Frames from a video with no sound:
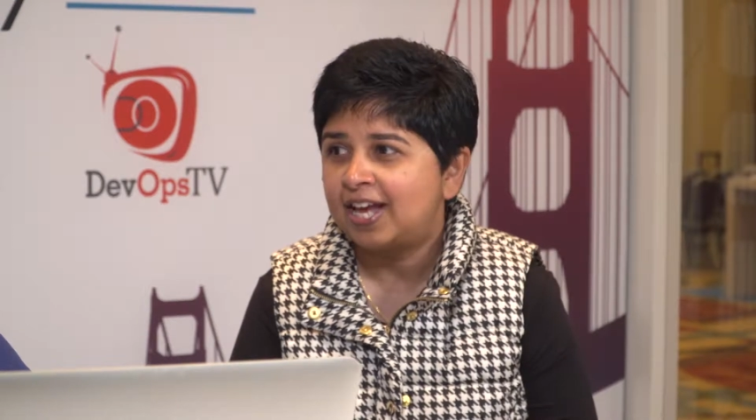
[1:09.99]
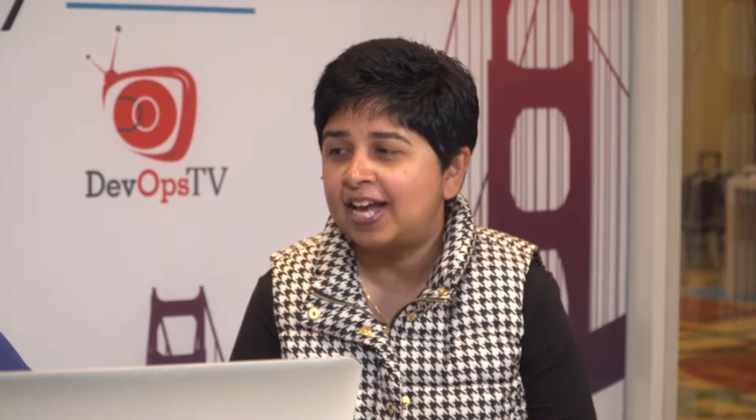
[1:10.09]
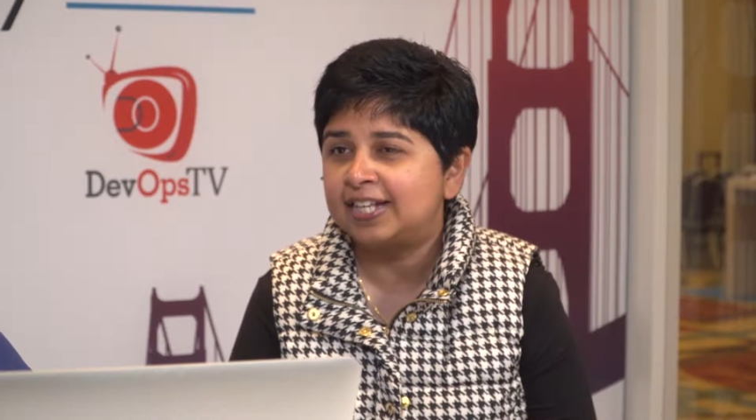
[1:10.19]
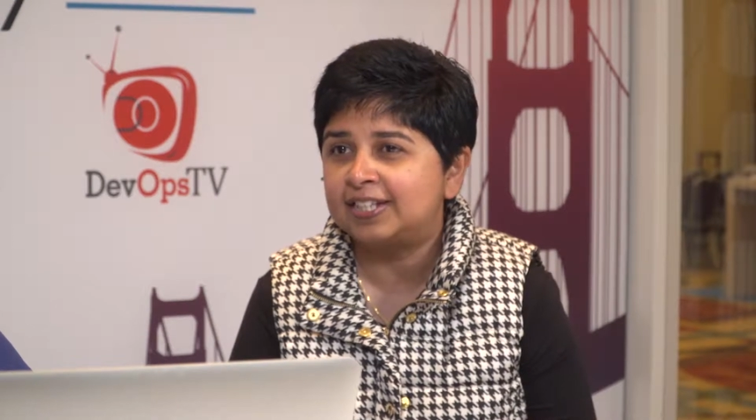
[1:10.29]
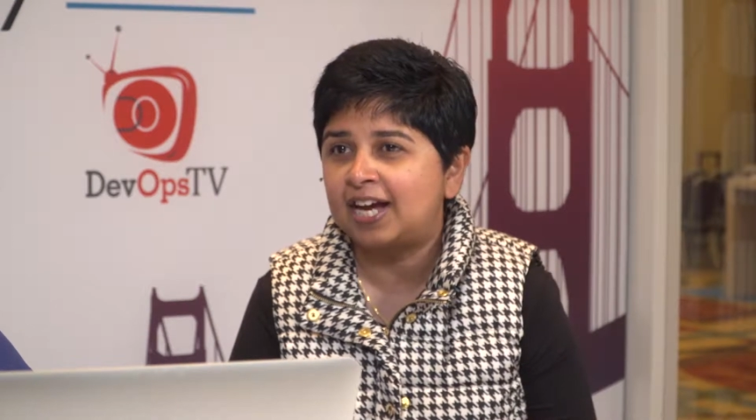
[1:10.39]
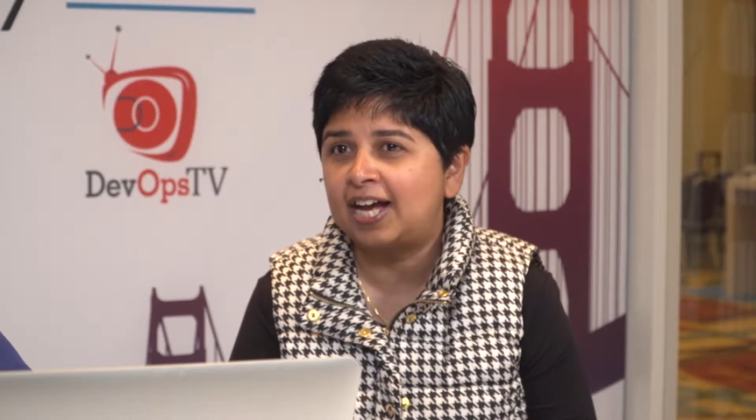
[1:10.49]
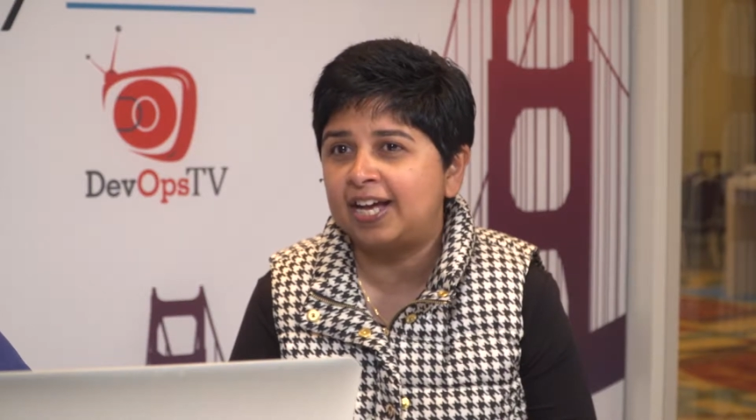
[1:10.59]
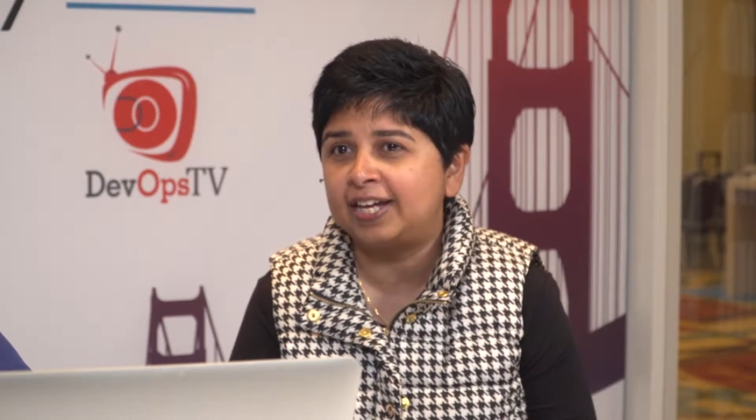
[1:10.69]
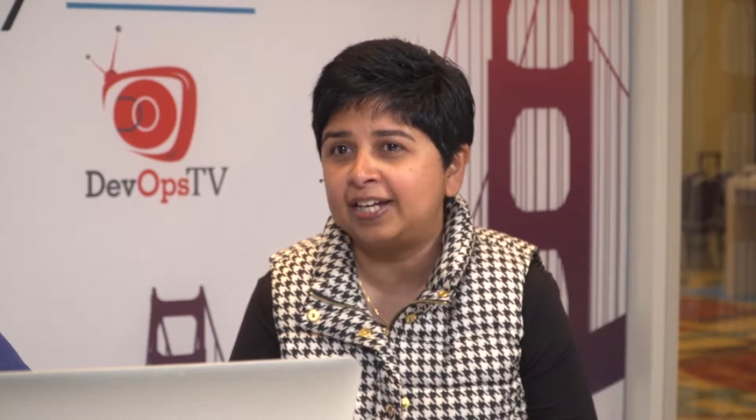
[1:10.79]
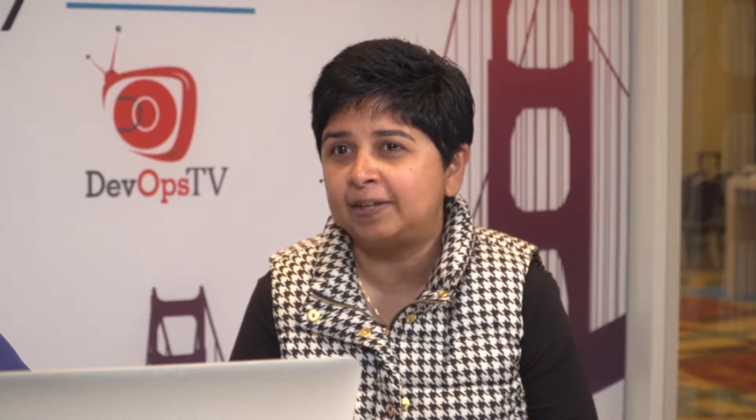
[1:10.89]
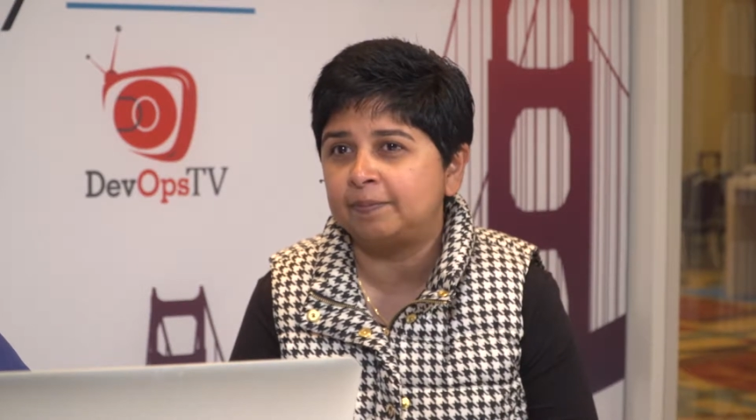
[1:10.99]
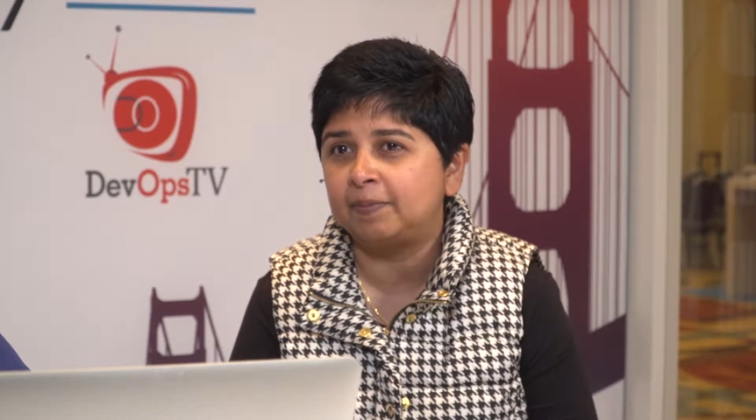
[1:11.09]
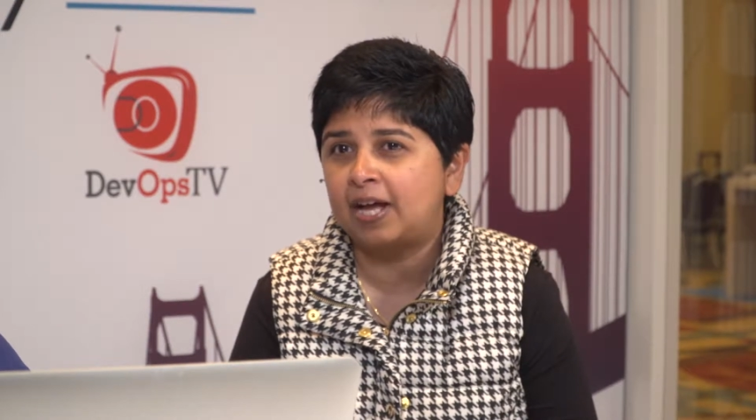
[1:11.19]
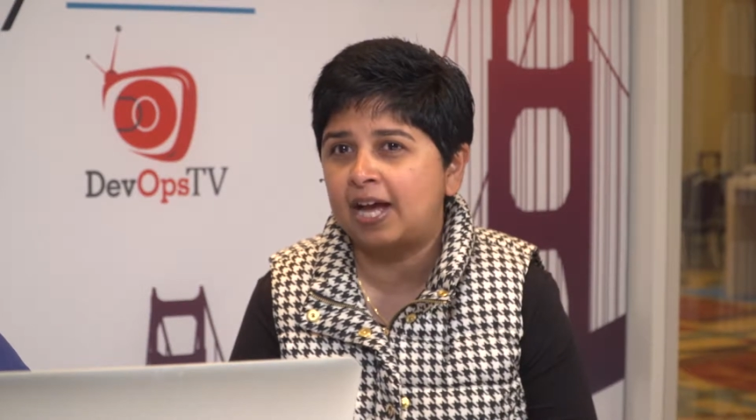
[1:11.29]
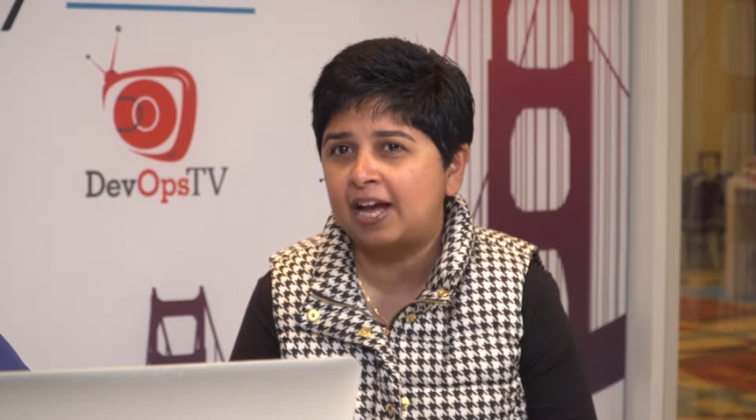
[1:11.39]
And I
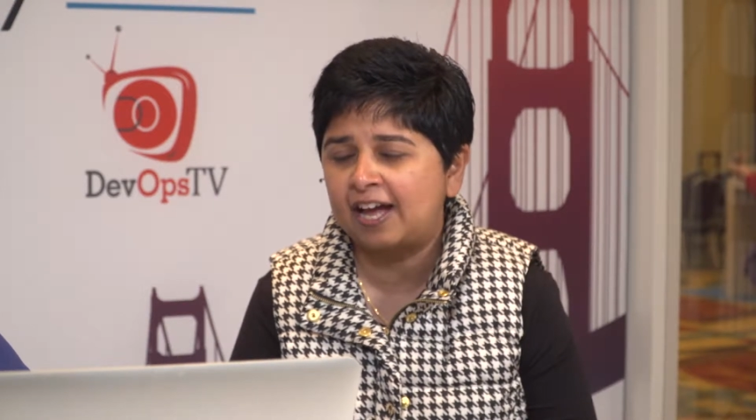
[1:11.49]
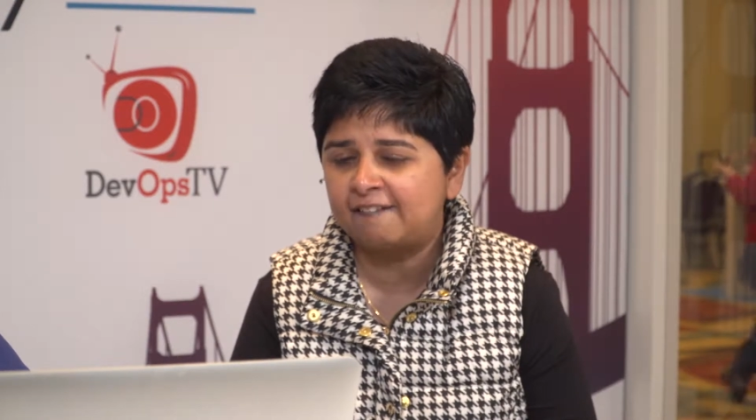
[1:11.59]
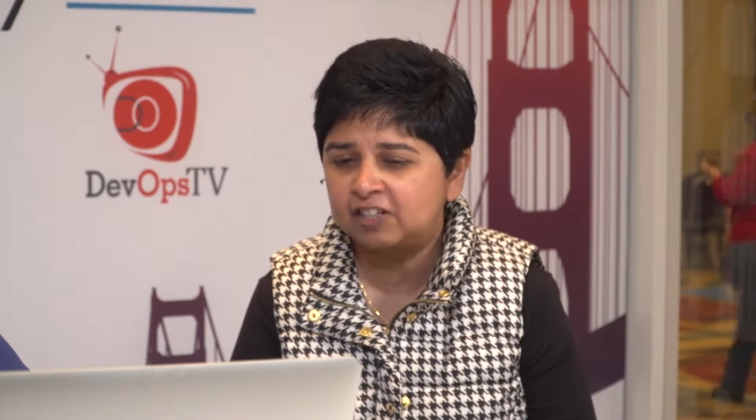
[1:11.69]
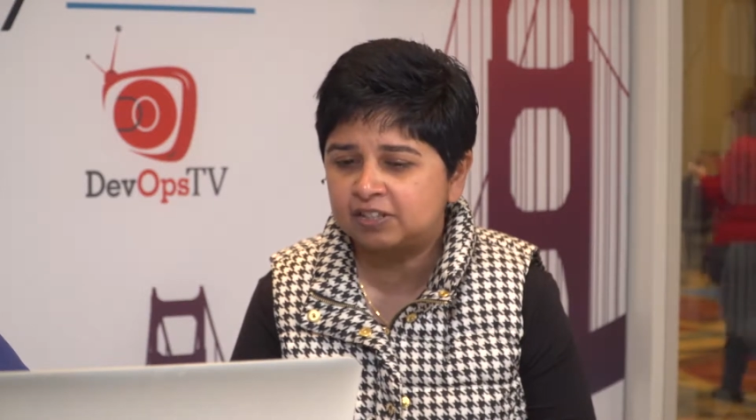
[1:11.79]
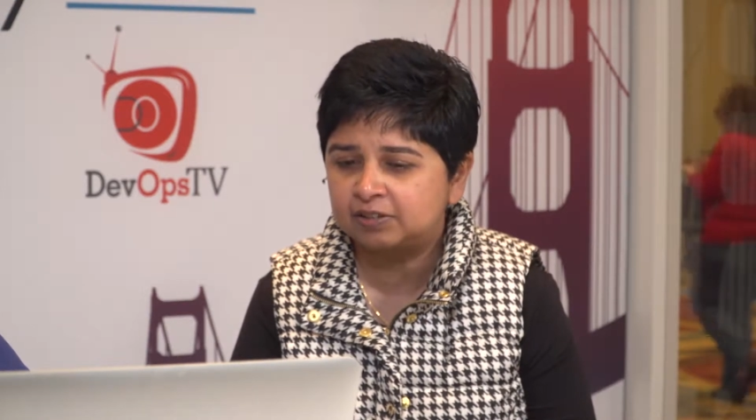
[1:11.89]
have